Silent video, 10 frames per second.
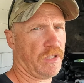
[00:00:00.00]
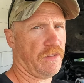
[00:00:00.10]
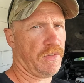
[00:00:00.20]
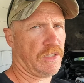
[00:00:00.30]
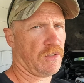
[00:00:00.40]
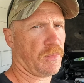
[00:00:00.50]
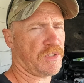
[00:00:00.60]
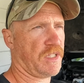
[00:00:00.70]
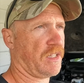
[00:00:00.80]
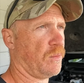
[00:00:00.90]
Invicta, I'm not
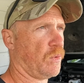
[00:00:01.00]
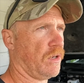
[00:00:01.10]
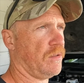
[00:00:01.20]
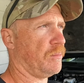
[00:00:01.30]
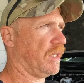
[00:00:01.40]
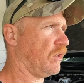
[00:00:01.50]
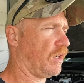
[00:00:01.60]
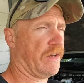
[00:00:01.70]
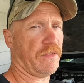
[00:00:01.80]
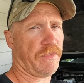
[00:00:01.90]
saying they won't, but
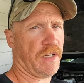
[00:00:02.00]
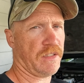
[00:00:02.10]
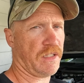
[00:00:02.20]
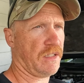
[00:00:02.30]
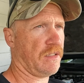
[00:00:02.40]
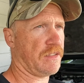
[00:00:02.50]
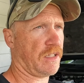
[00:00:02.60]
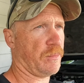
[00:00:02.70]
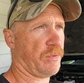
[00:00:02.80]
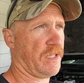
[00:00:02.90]
I haven't found any. It's
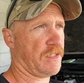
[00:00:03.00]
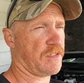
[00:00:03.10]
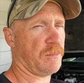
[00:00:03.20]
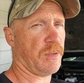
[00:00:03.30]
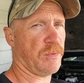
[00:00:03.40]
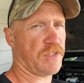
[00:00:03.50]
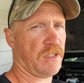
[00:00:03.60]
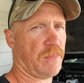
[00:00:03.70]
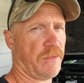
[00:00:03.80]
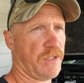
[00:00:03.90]
other brands that people seem
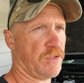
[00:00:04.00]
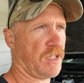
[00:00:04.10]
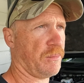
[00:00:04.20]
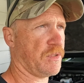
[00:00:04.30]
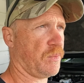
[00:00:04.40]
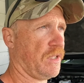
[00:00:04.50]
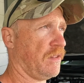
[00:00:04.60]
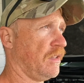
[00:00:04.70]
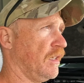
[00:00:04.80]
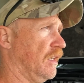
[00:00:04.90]
to be having dramas with.
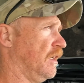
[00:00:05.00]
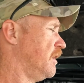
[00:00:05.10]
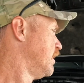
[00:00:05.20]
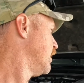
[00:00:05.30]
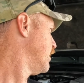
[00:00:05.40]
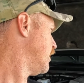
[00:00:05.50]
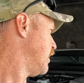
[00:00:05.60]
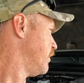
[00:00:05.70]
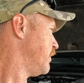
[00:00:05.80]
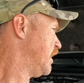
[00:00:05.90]

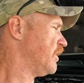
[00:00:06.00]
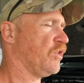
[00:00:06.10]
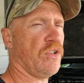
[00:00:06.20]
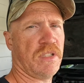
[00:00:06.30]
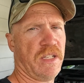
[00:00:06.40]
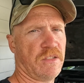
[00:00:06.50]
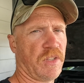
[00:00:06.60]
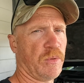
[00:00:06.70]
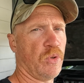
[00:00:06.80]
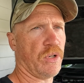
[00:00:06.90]
And it's not
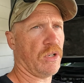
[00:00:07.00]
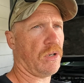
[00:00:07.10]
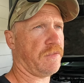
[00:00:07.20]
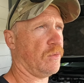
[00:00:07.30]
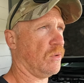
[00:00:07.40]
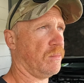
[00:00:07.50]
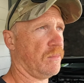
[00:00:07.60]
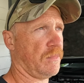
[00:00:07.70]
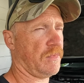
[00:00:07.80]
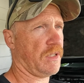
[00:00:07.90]
them cooking off or
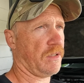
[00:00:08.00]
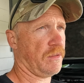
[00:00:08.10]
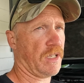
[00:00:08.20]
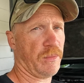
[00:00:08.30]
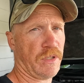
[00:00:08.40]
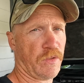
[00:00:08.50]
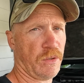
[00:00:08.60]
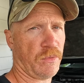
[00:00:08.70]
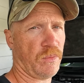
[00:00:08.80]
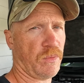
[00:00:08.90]
going into
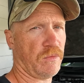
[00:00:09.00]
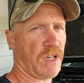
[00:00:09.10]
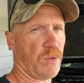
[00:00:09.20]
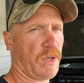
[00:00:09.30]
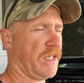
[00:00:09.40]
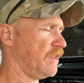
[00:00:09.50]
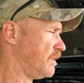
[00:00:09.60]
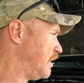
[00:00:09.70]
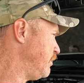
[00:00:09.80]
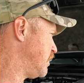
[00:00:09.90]
thermal runaway. It
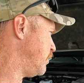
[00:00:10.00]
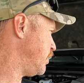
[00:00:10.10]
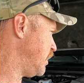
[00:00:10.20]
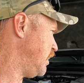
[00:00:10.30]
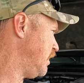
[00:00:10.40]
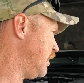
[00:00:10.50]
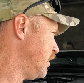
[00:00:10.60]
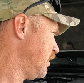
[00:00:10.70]
seems to be